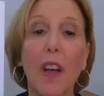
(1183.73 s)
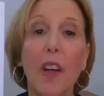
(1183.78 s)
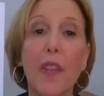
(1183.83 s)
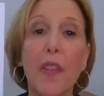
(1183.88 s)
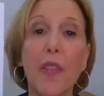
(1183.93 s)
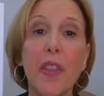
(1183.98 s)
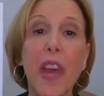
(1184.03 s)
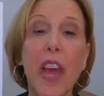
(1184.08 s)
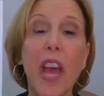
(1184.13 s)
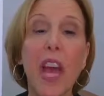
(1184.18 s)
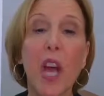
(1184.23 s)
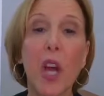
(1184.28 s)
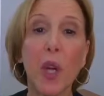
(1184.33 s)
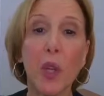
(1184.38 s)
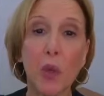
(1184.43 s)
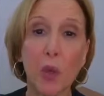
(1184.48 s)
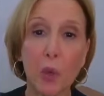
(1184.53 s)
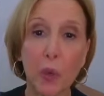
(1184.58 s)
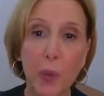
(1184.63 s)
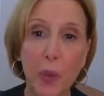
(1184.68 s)

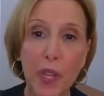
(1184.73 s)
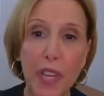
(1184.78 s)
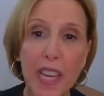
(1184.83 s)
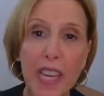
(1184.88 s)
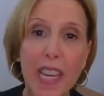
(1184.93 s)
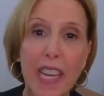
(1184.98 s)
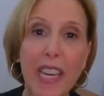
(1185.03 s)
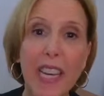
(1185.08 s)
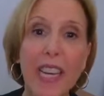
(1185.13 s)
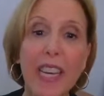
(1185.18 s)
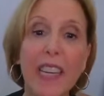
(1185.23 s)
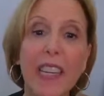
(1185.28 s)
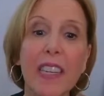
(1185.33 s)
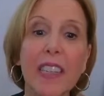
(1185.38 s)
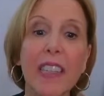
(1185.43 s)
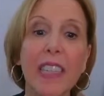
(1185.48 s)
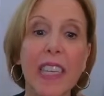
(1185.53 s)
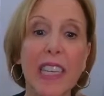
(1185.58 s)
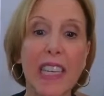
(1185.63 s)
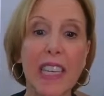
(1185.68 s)
They're
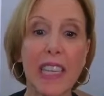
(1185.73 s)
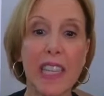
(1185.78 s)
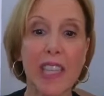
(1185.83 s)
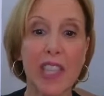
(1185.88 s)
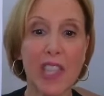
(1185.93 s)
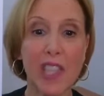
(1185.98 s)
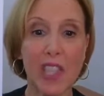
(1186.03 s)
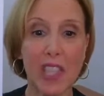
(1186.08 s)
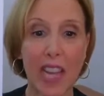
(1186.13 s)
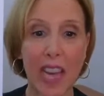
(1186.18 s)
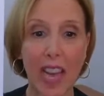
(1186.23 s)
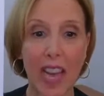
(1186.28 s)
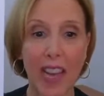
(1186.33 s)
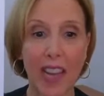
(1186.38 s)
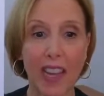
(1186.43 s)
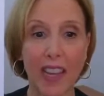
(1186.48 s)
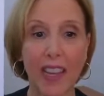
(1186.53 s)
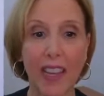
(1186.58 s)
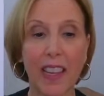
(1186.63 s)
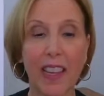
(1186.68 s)
really
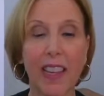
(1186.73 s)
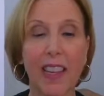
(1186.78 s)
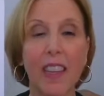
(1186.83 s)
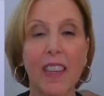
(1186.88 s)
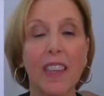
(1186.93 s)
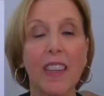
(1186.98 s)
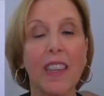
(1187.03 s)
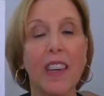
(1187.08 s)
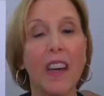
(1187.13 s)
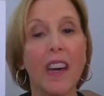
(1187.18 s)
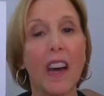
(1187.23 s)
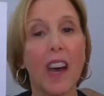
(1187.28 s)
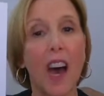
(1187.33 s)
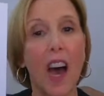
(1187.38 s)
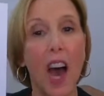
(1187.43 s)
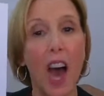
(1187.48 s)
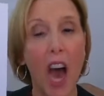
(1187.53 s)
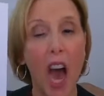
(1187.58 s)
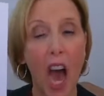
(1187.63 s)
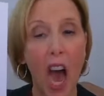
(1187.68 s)
saying,
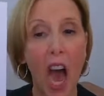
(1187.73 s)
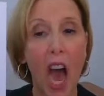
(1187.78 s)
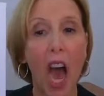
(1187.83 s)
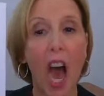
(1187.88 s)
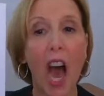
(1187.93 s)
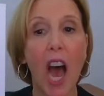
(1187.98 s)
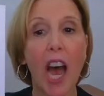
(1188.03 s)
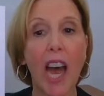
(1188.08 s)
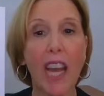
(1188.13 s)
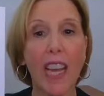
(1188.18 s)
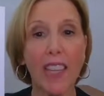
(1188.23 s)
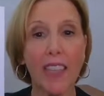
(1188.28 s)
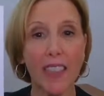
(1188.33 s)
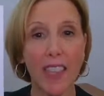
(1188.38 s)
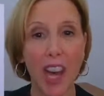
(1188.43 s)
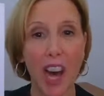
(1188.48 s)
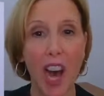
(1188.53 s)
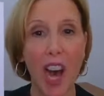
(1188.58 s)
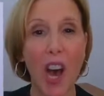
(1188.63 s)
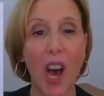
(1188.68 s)
I
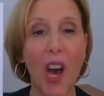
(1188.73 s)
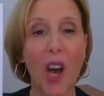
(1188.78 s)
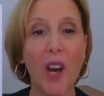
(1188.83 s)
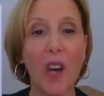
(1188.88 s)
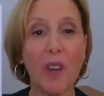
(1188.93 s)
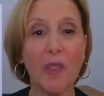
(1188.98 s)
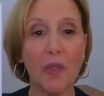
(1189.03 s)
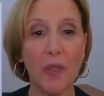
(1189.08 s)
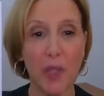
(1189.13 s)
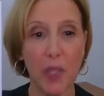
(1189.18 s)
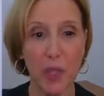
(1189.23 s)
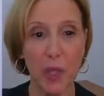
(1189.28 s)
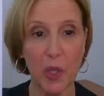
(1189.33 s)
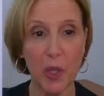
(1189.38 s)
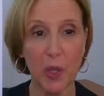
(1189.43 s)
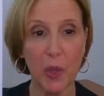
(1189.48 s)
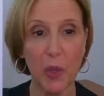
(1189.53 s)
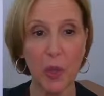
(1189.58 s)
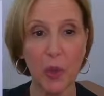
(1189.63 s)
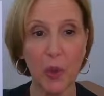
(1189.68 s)
love
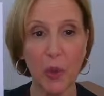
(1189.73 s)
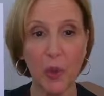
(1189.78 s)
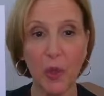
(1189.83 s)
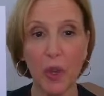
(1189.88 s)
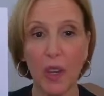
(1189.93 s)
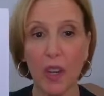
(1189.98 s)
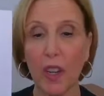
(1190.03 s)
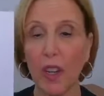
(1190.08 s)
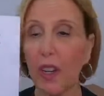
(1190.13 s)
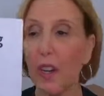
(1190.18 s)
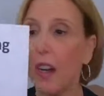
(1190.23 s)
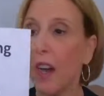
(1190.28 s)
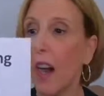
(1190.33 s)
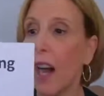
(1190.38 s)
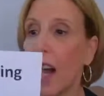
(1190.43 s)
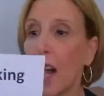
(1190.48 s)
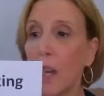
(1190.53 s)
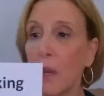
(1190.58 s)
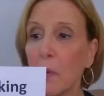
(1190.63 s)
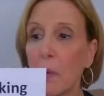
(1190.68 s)
you.
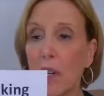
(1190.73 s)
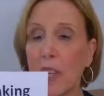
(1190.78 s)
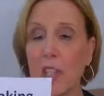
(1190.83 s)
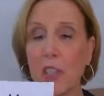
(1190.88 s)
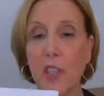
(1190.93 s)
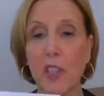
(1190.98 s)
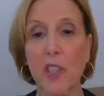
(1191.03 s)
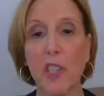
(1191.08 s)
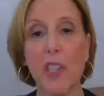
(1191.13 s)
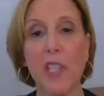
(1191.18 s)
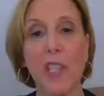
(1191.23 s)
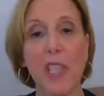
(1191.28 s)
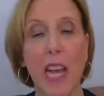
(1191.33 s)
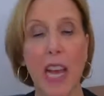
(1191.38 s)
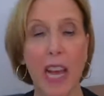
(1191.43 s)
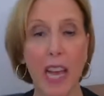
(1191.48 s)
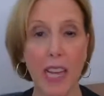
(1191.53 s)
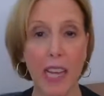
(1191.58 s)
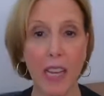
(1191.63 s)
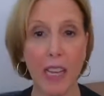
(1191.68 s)
I want you to
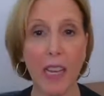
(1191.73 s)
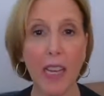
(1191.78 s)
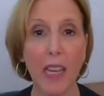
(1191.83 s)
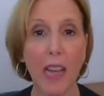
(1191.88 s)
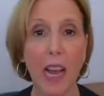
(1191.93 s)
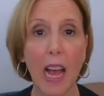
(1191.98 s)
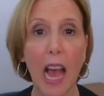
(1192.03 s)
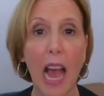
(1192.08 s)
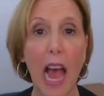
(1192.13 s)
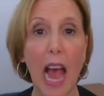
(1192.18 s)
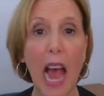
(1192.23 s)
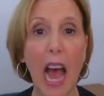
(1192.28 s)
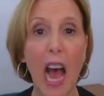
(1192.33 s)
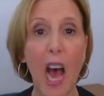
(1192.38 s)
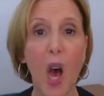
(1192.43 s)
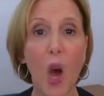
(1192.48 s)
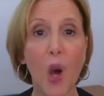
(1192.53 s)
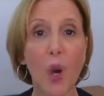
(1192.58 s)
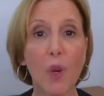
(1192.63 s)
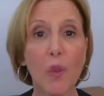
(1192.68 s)
say,
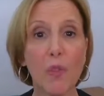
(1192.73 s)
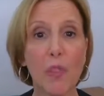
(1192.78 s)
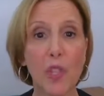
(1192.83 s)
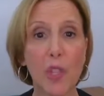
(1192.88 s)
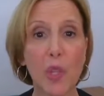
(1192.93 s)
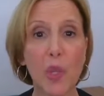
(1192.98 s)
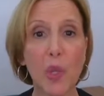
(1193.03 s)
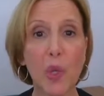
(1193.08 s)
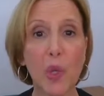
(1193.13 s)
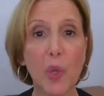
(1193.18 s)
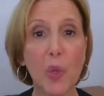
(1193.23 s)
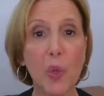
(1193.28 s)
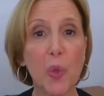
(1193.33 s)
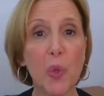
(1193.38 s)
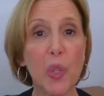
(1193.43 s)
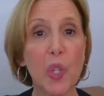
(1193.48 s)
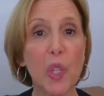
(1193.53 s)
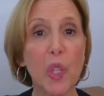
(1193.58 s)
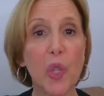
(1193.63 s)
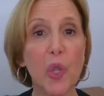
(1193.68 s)
how do
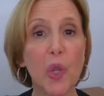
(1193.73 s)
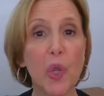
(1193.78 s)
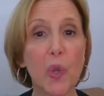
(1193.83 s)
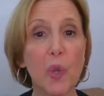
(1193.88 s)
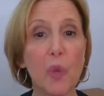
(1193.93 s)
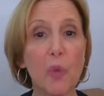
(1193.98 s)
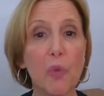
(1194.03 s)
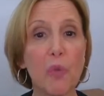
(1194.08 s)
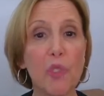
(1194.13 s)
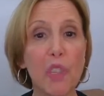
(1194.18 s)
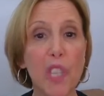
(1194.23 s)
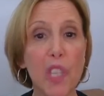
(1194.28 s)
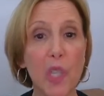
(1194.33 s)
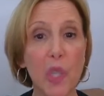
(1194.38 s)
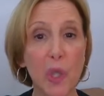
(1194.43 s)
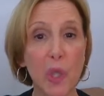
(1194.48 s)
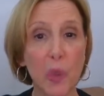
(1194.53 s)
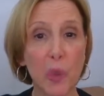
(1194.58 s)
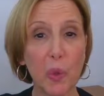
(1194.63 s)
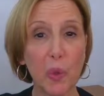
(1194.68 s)
you
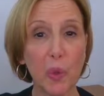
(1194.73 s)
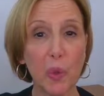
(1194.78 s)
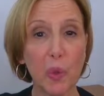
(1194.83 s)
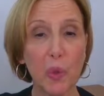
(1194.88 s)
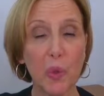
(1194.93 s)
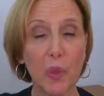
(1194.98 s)
do?